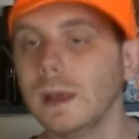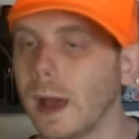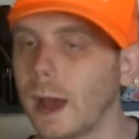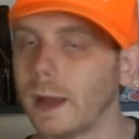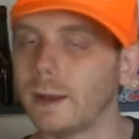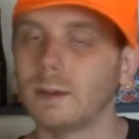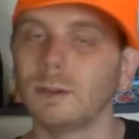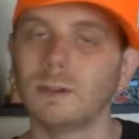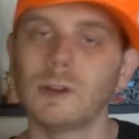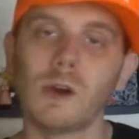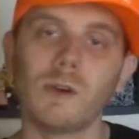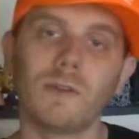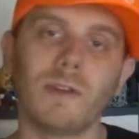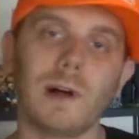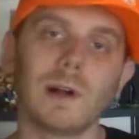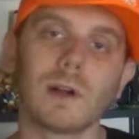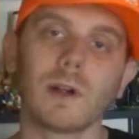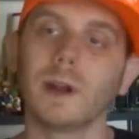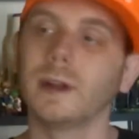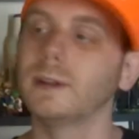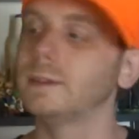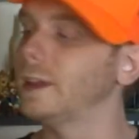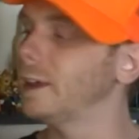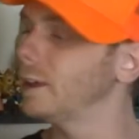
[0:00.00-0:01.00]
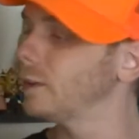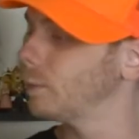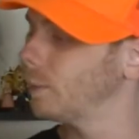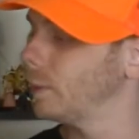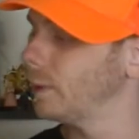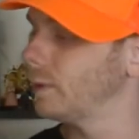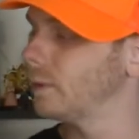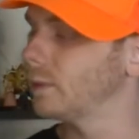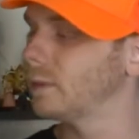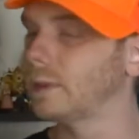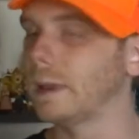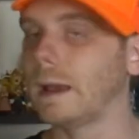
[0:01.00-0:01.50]
I don't know if I'll grade this,
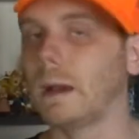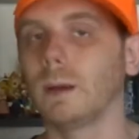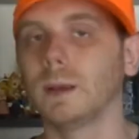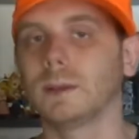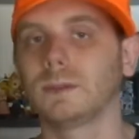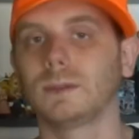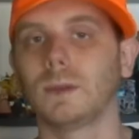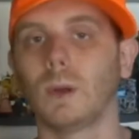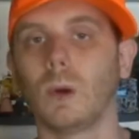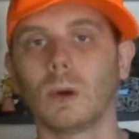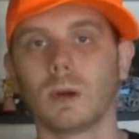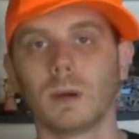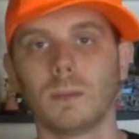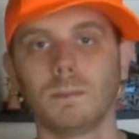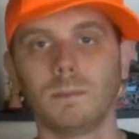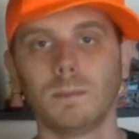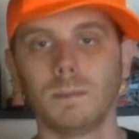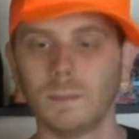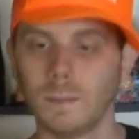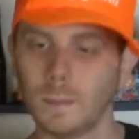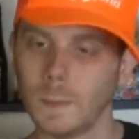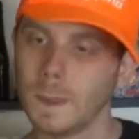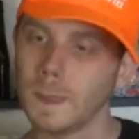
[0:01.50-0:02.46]
but this is how I store them.